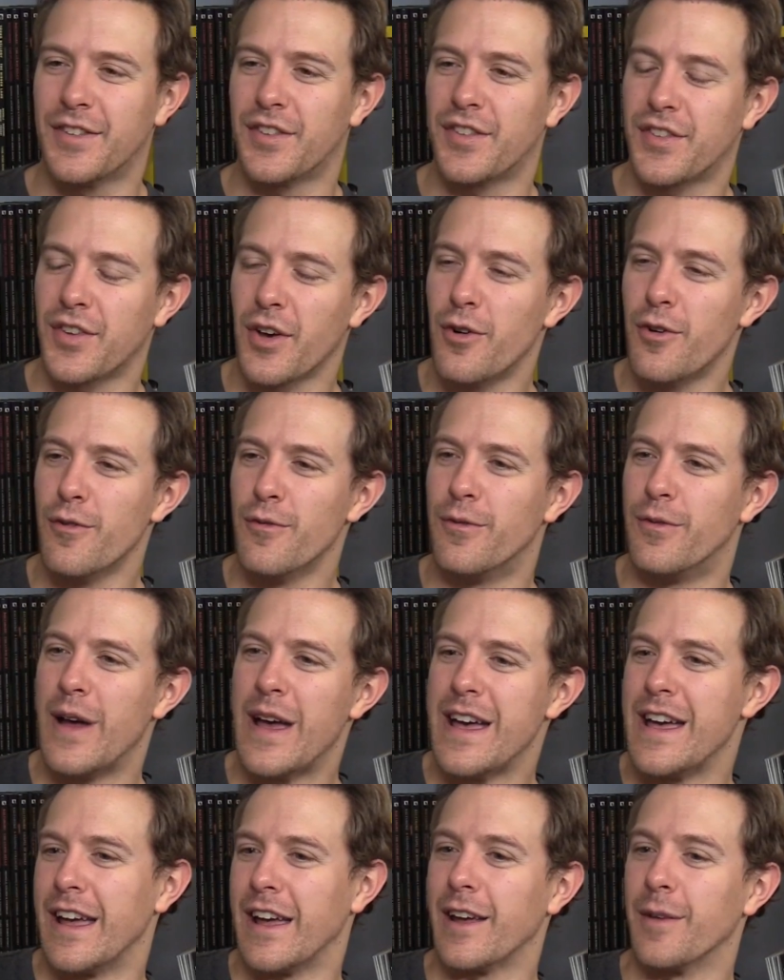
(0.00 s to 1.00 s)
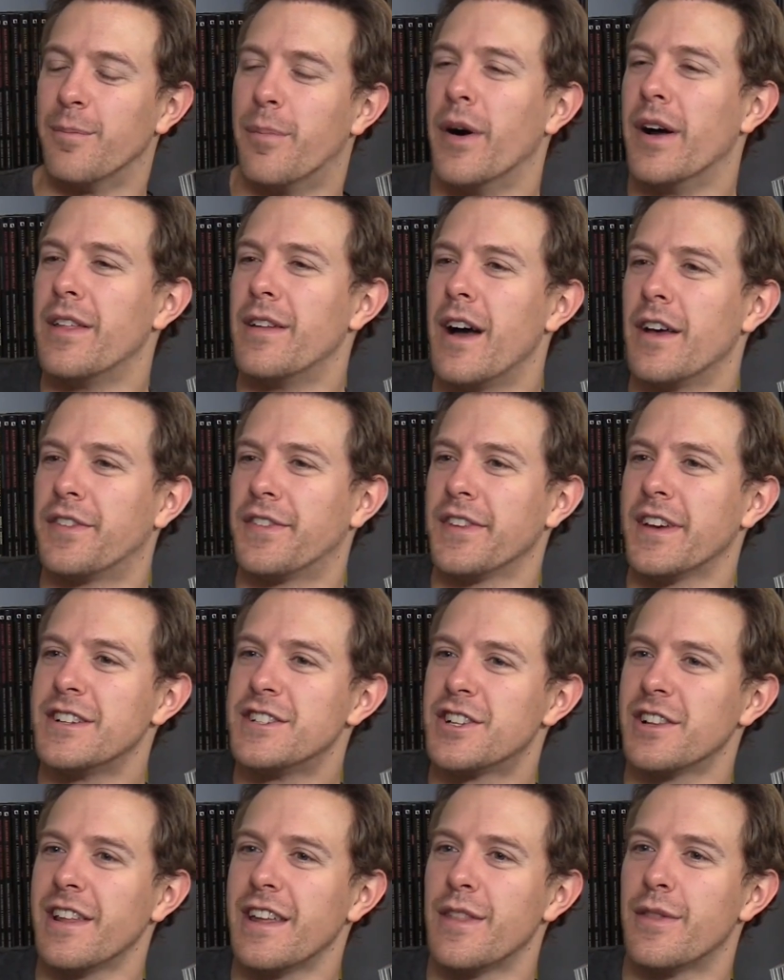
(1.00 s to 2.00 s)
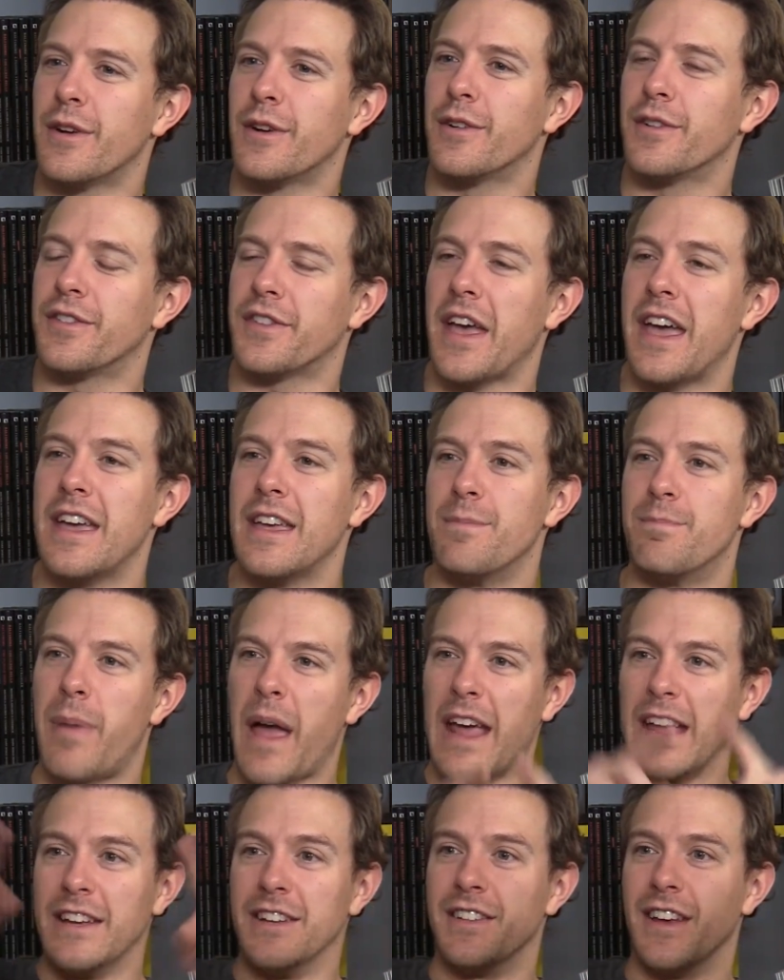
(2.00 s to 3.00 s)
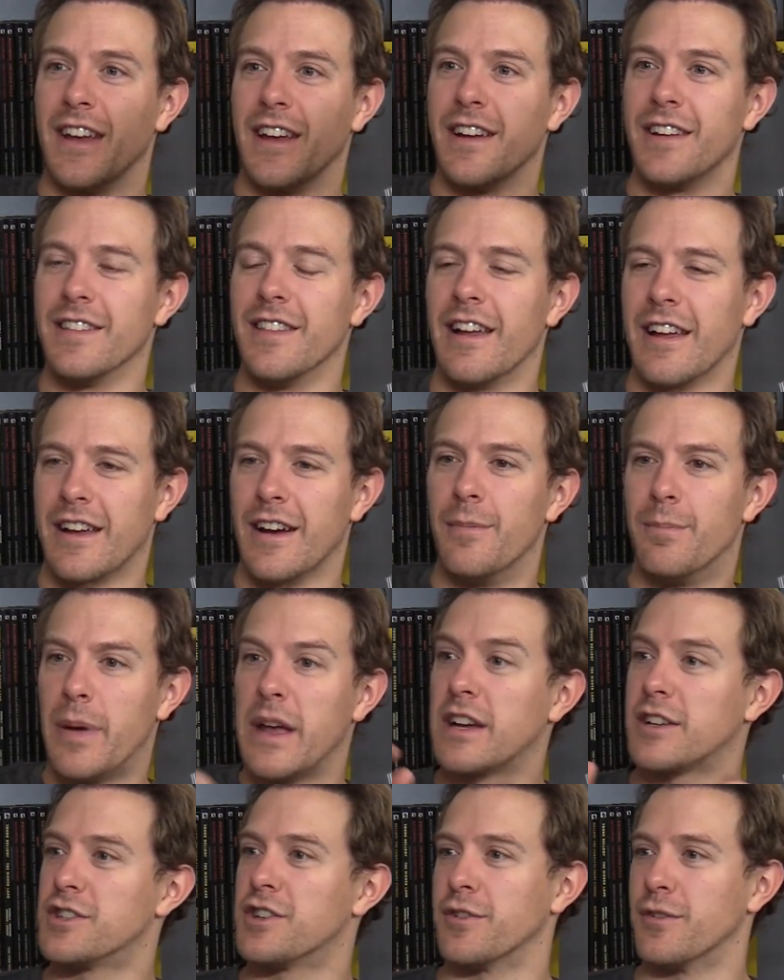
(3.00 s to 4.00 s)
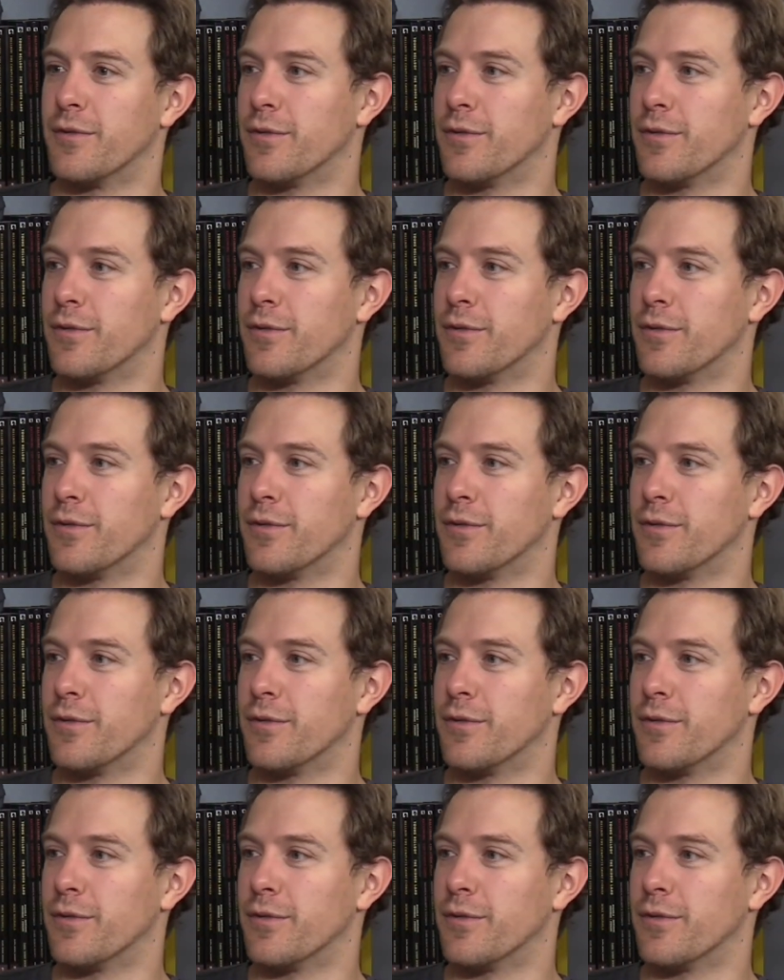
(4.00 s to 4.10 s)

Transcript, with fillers: so vague, but yeah. essentially there's a painting, like a picture